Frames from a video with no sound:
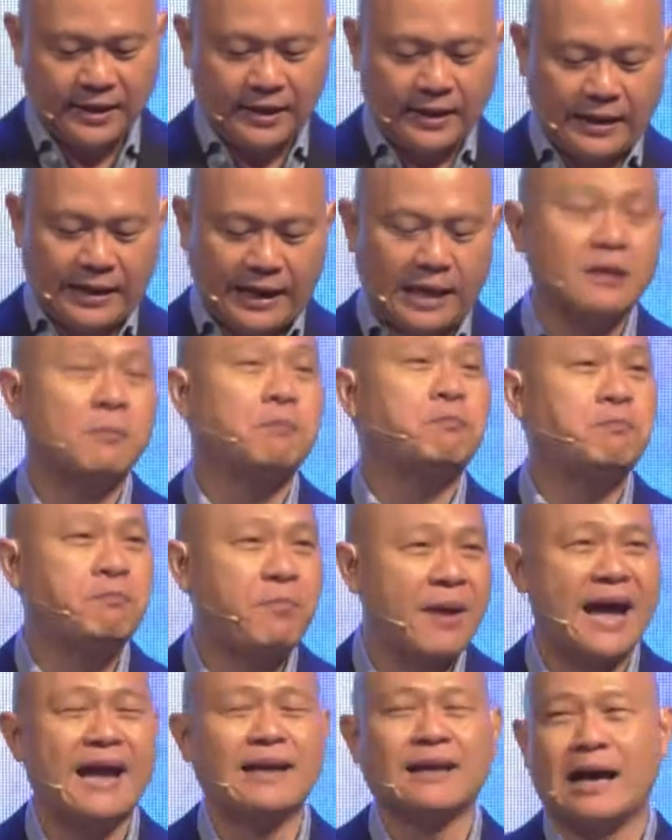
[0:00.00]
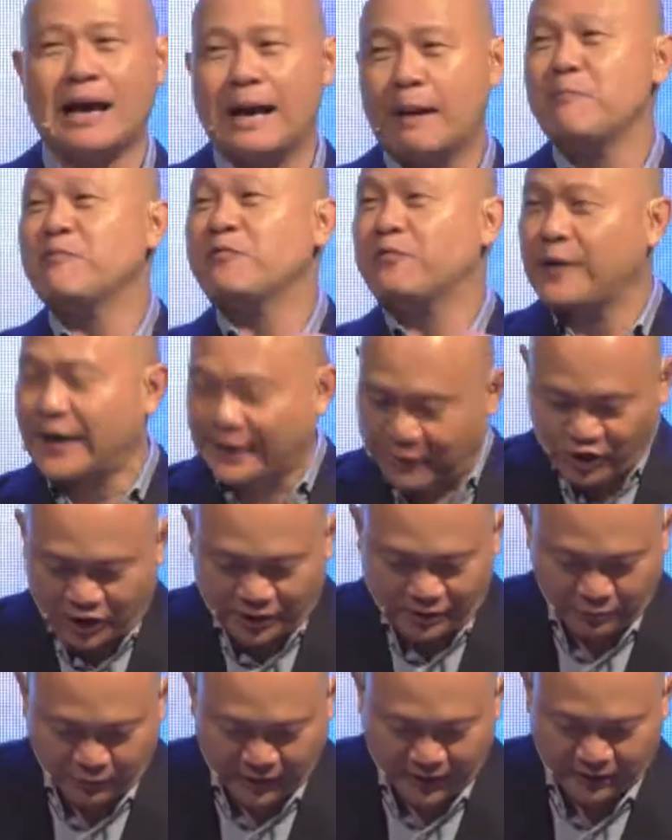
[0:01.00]
had a bad arm
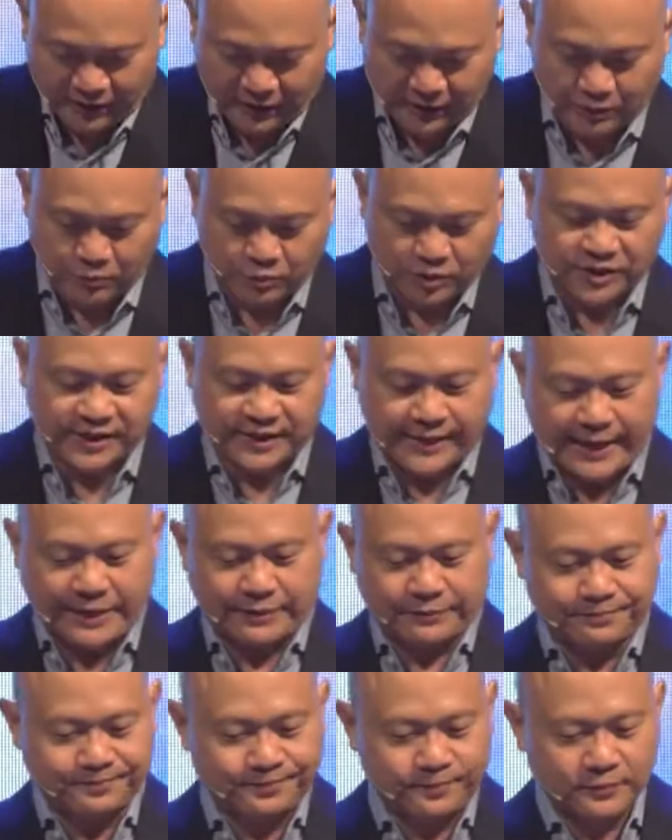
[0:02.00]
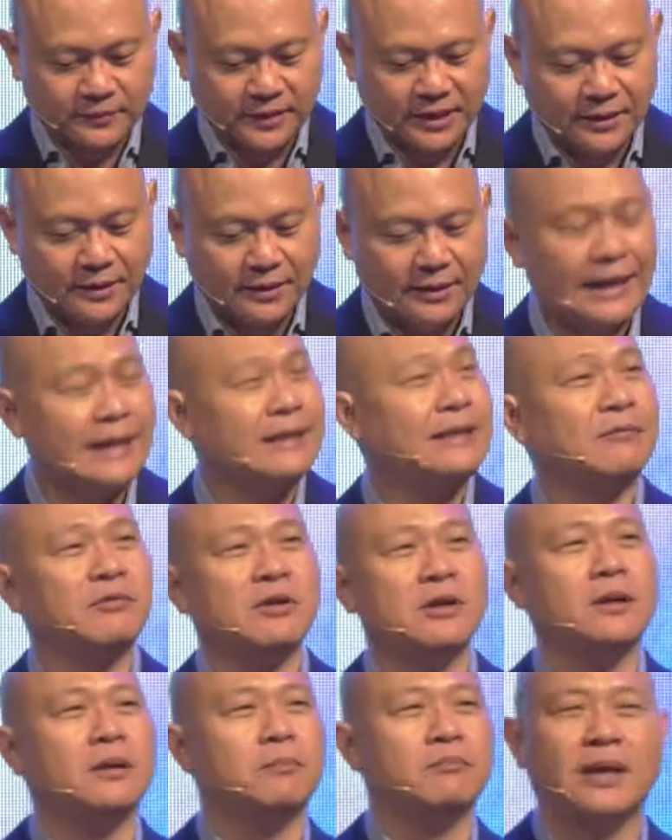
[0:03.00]
fracture when he was young. And there
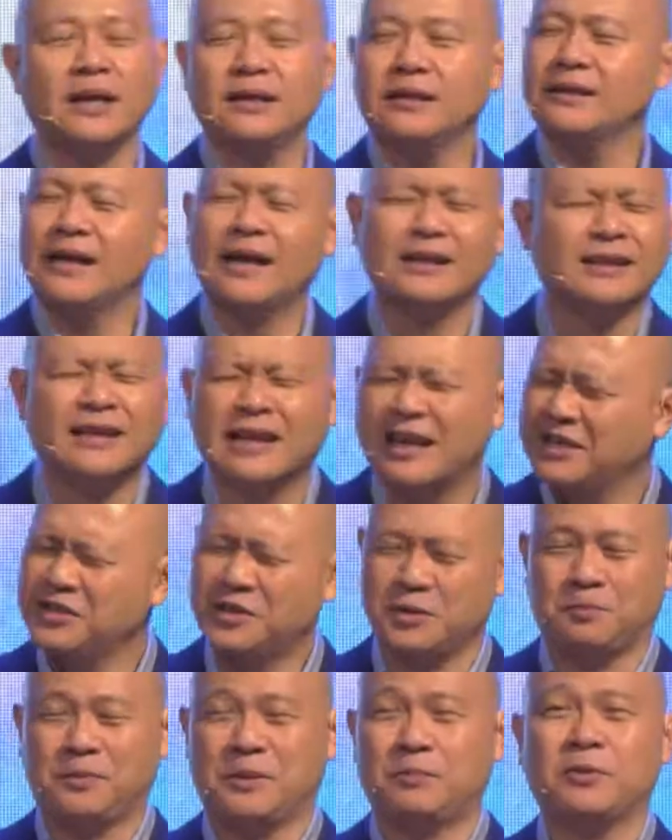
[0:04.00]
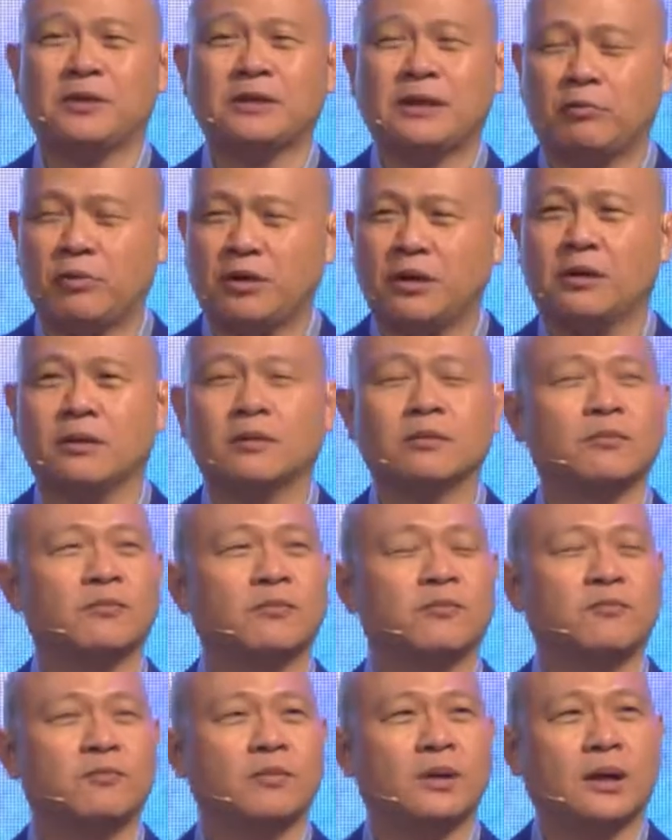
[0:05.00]
were many other kinds of people. There were
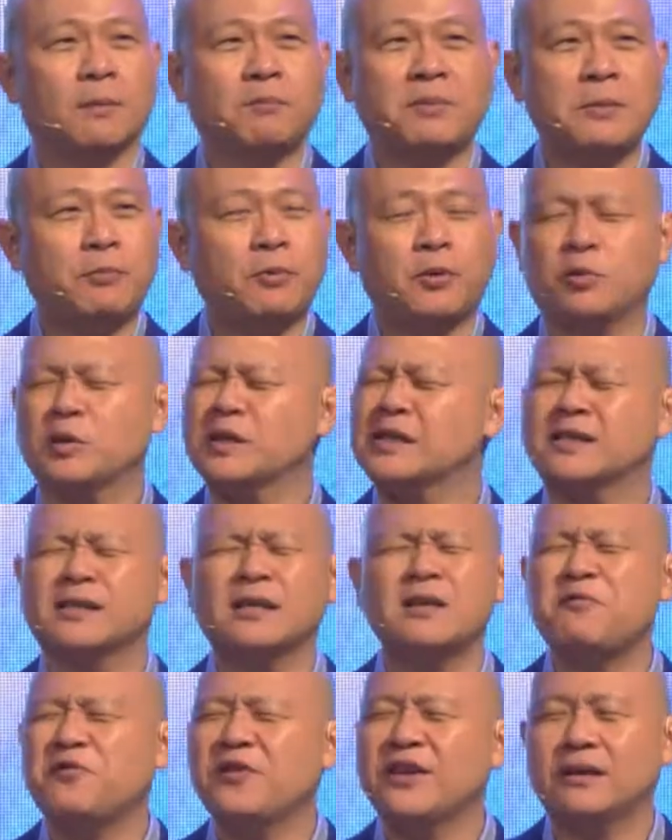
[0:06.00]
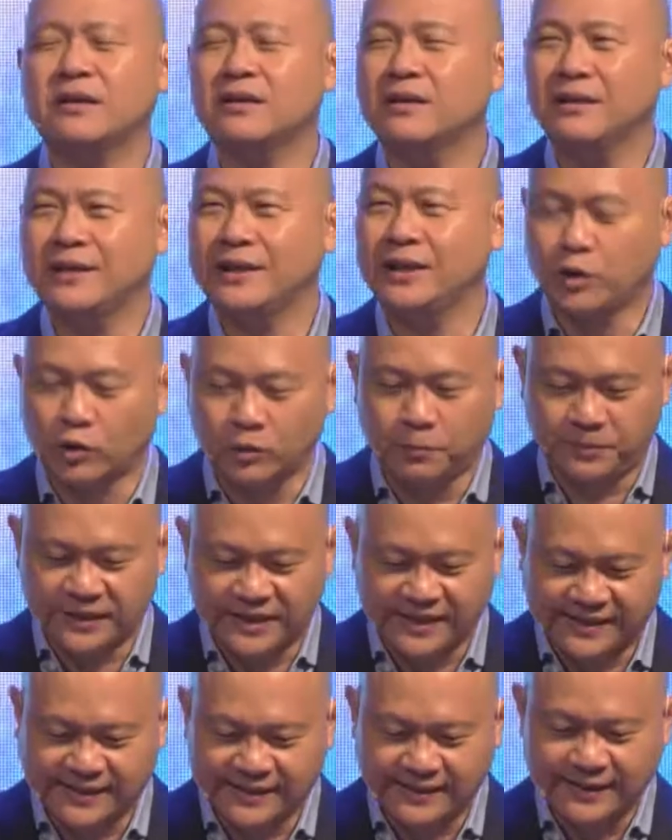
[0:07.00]
people who were severely
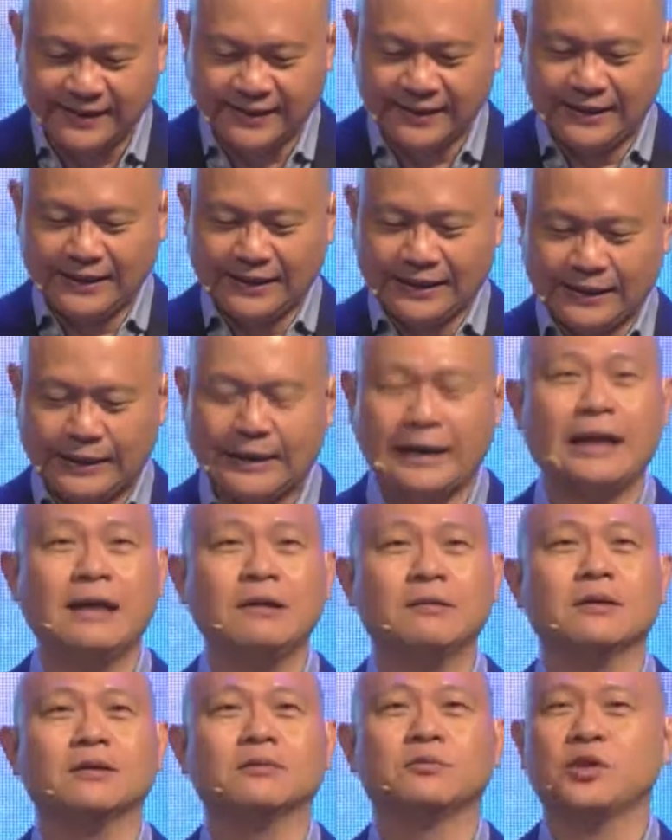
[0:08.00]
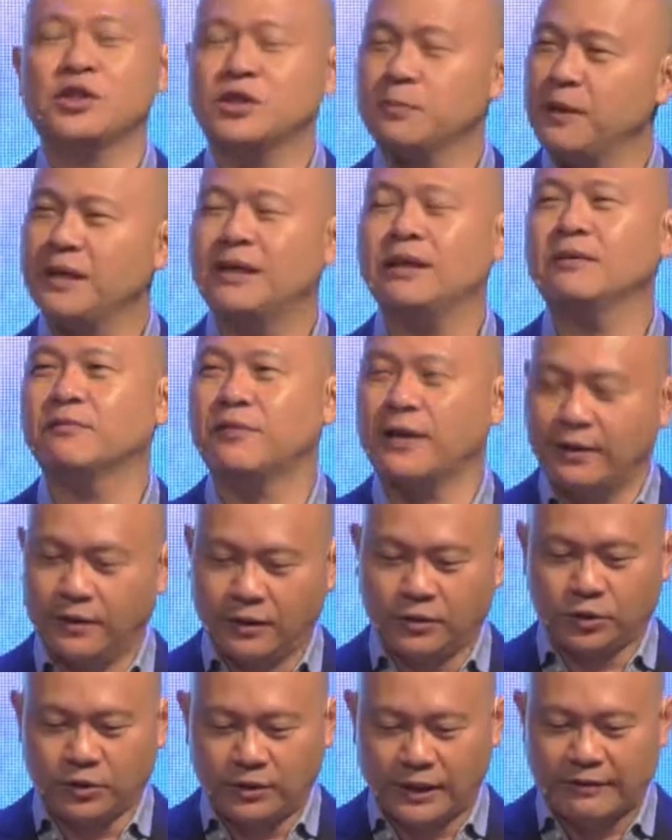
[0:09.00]
obese, okay, which make it very
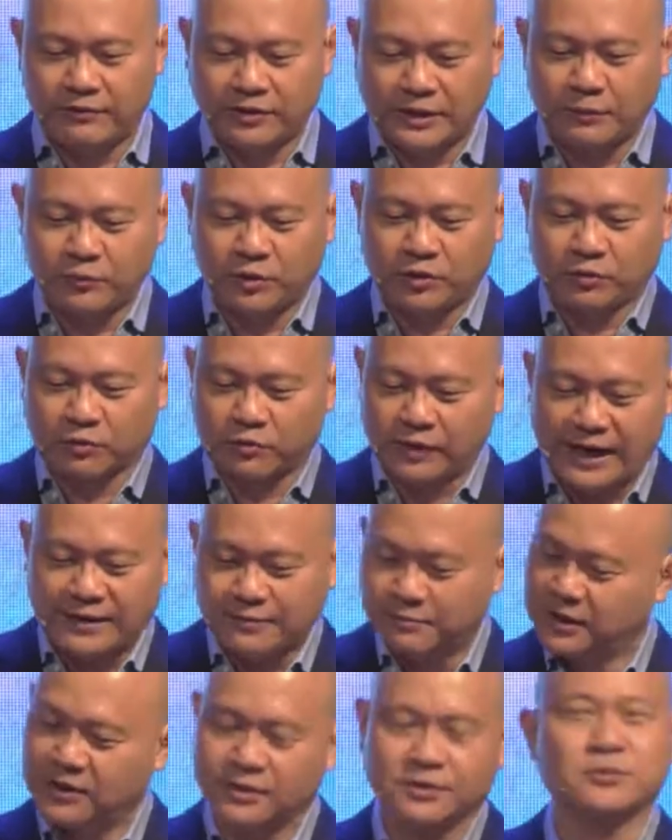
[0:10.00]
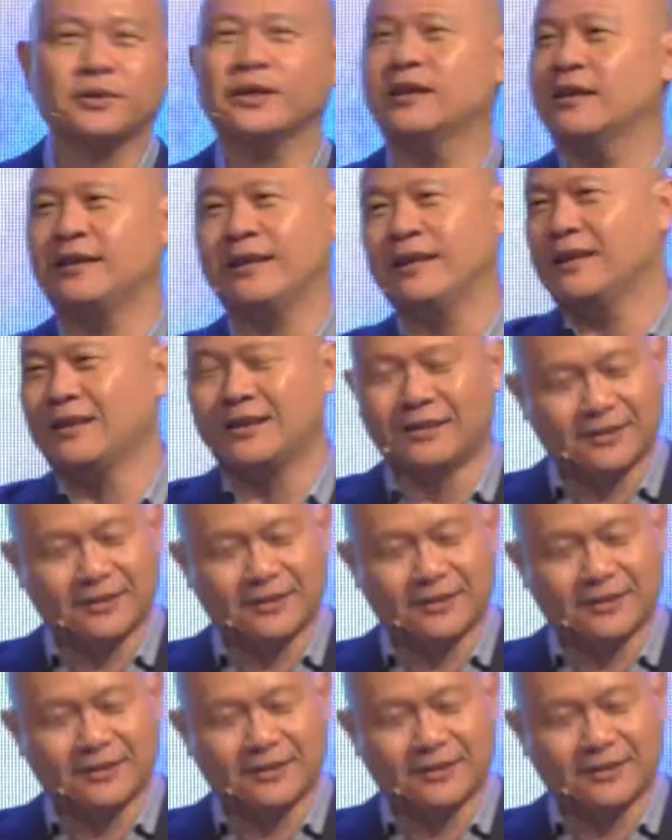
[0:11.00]
good every time we have to run because really,